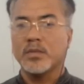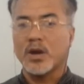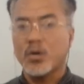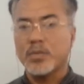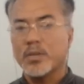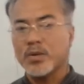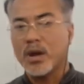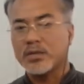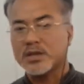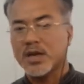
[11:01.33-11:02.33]
Now people
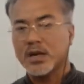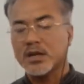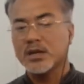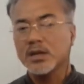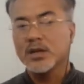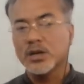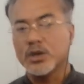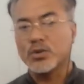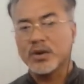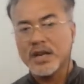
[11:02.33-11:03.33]
have started
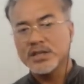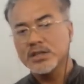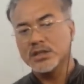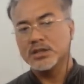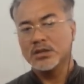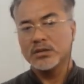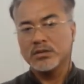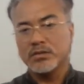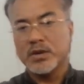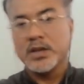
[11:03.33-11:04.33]
recognizing it
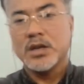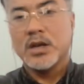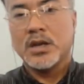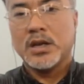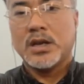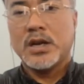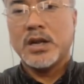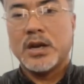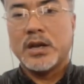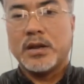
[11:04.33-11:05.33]
very
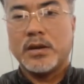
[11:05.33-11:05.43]
clearly.